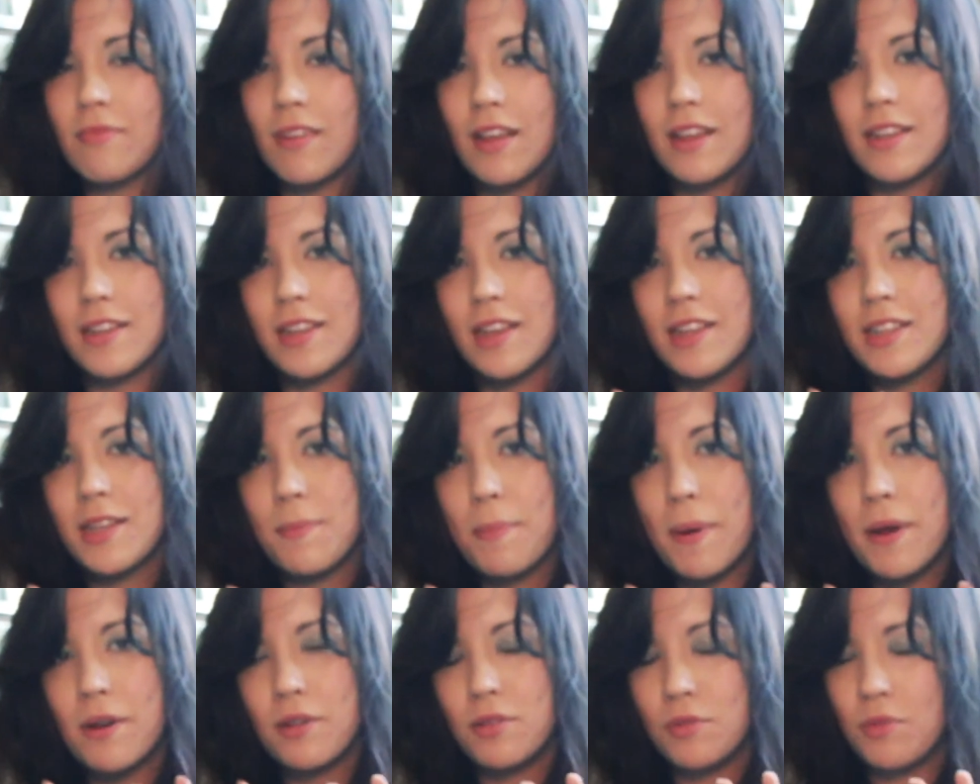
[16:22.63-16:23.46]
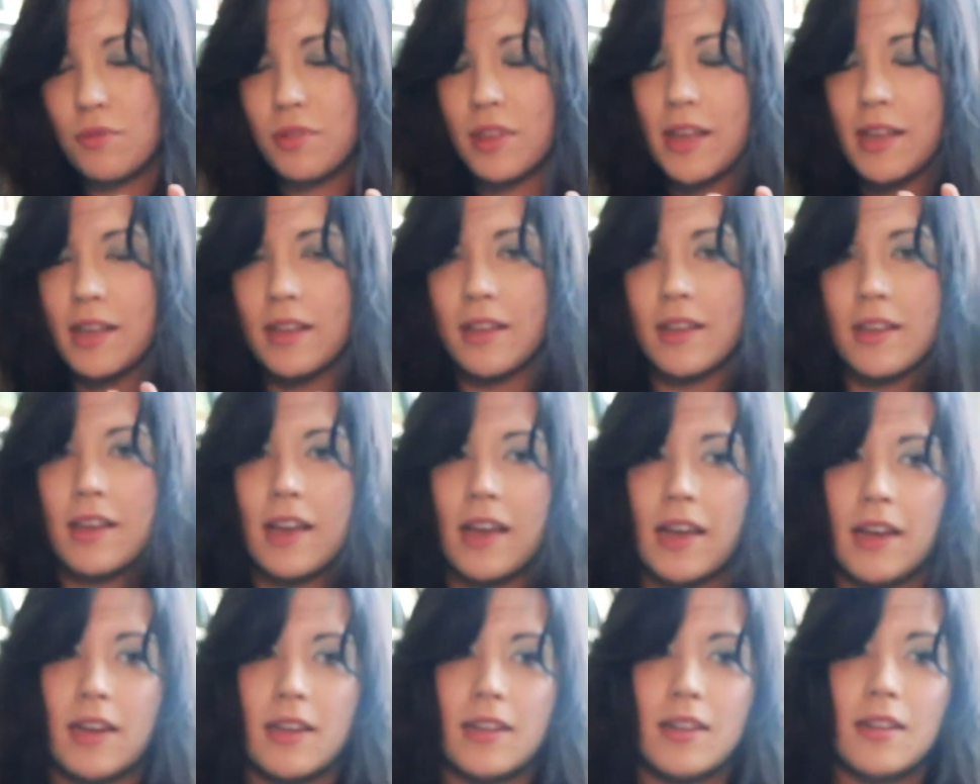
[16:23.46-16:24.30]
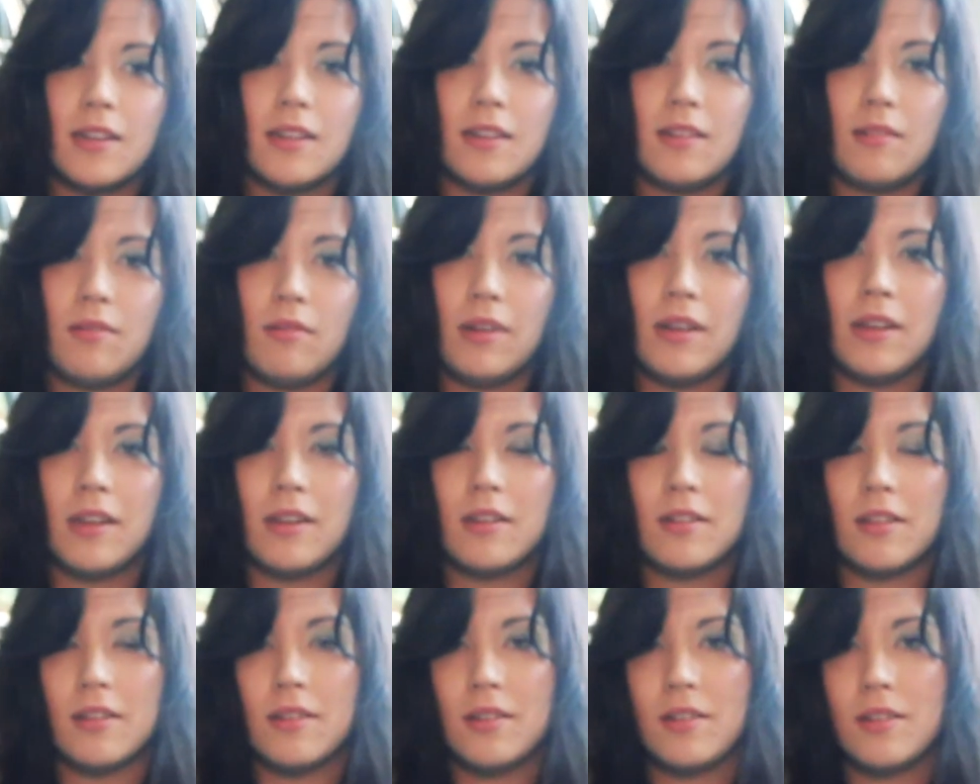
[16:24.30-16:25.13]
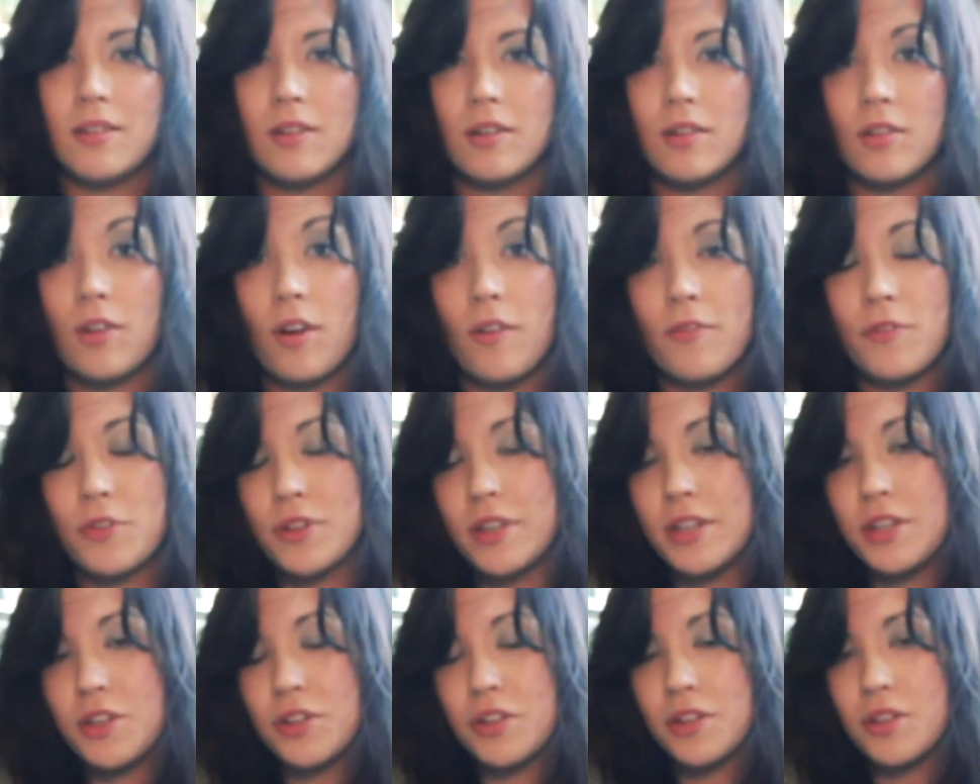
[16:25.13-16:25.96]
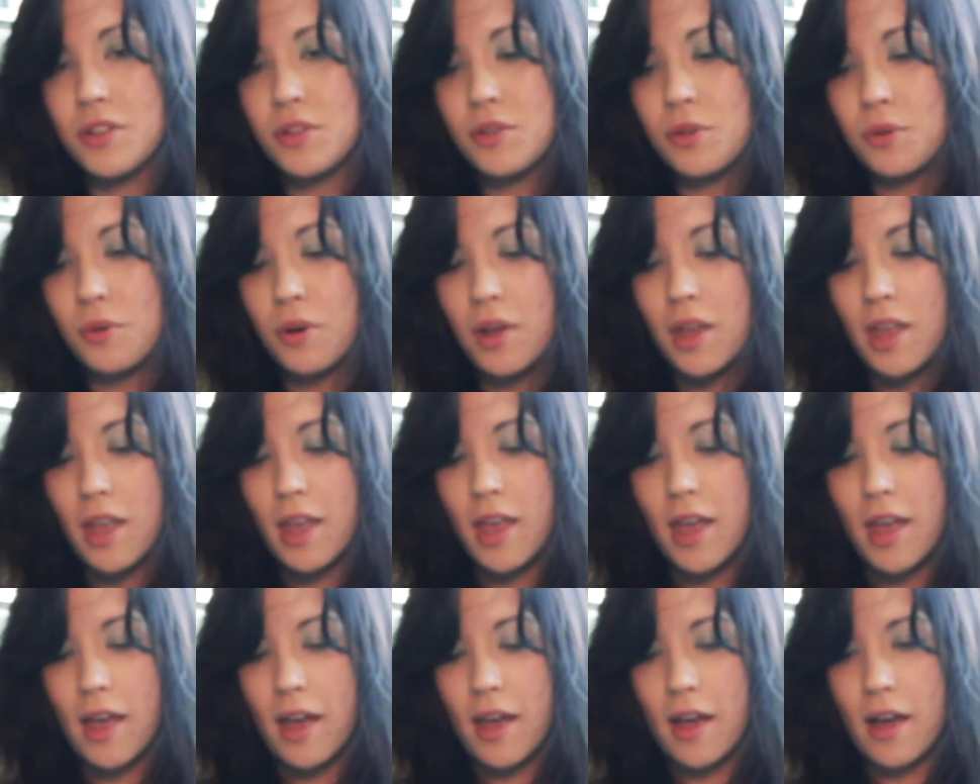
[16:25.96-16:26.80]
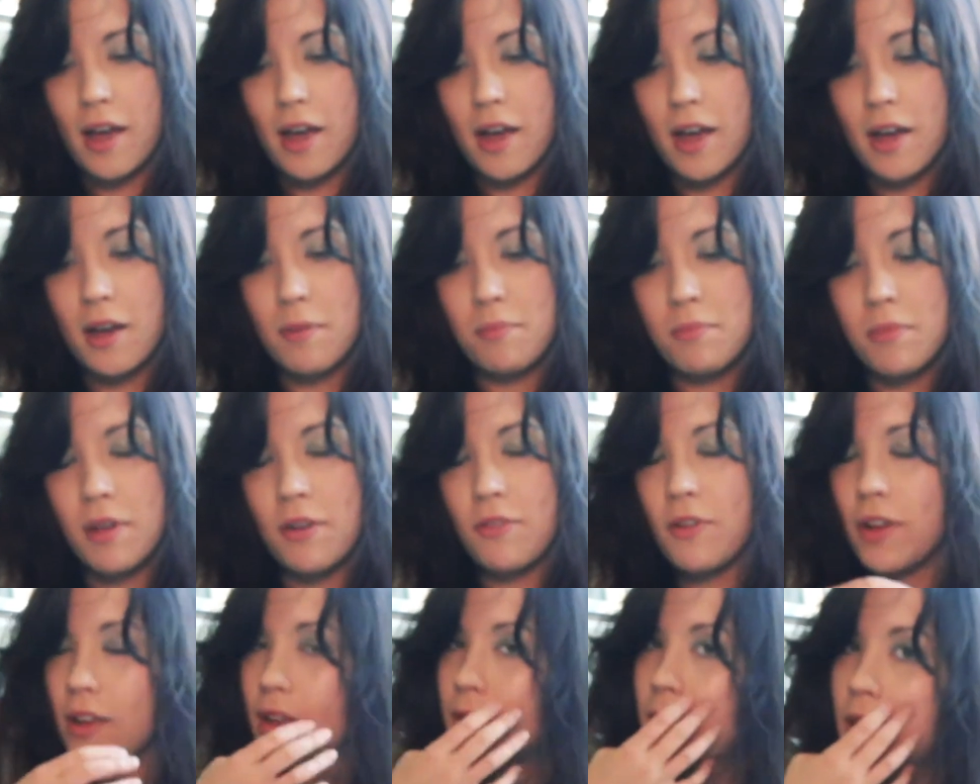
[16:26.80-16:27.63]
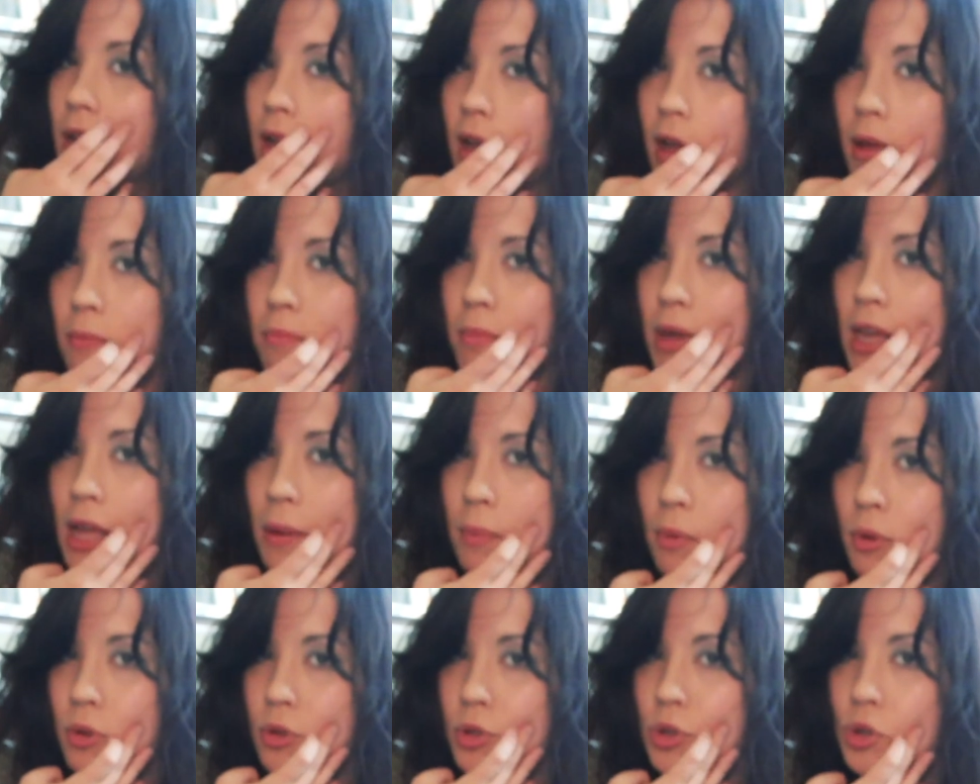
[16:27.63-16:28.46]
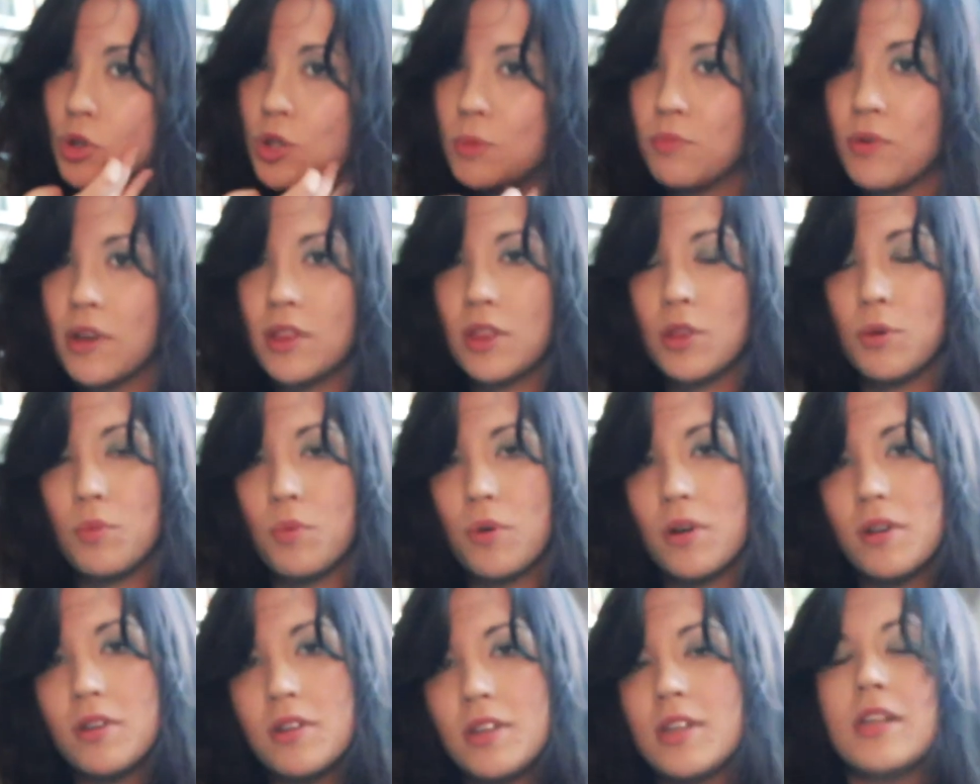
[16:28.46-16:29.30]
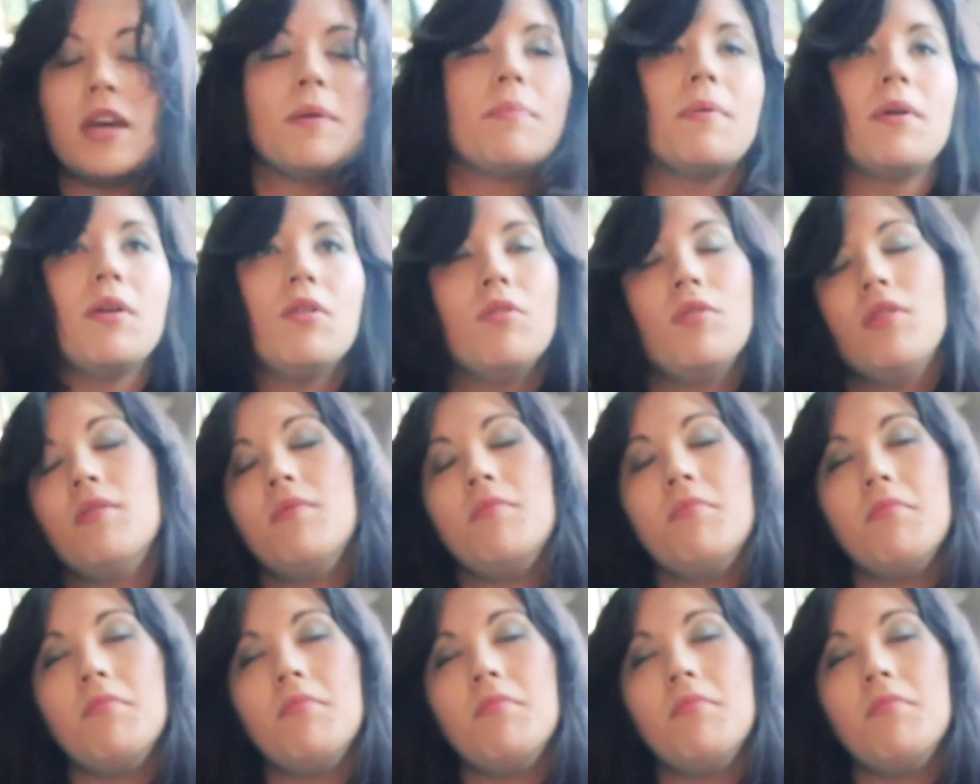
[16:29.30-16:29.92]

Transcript: it's a personal thing, and it does start conversation. So if I am able to spread the word about